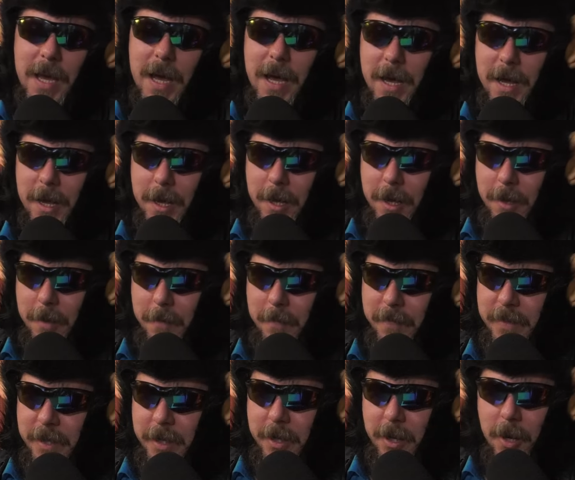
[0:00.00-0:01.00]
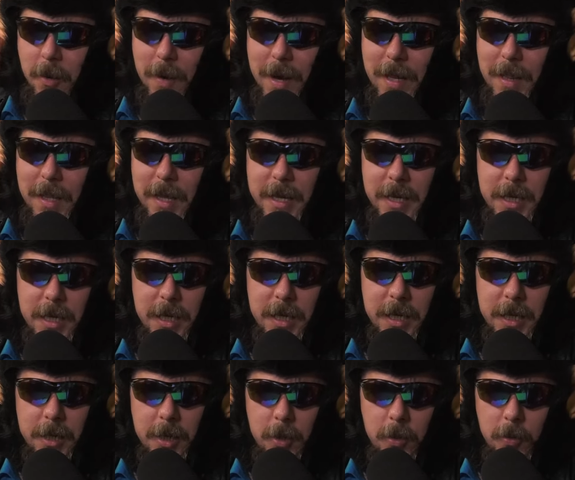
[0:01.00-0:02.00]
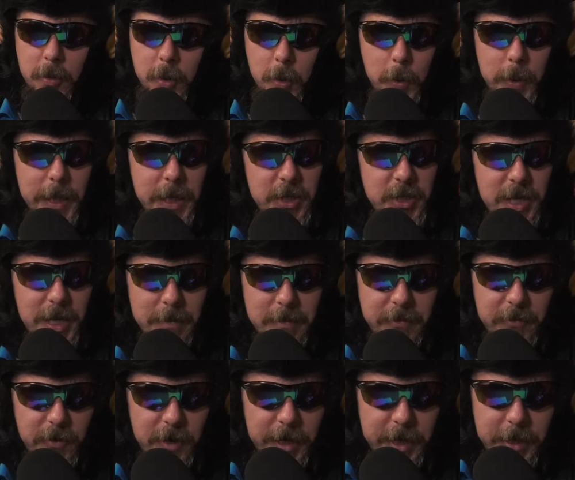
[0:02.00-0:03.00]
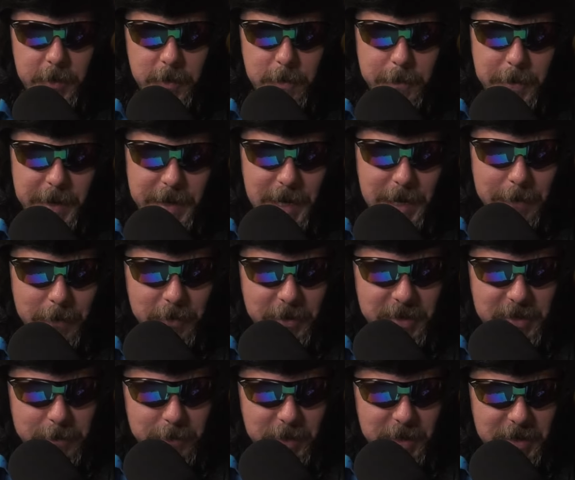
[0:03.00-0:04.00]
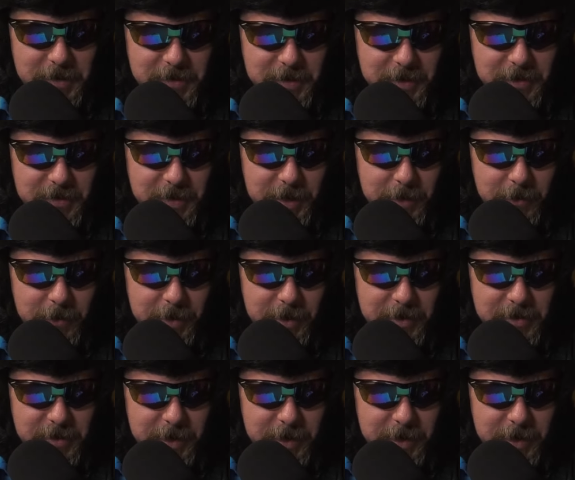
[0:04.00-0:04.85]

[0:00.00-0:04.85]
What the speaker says: I like, kooky James Franco and Pineapple Express, et cetera, et cetera.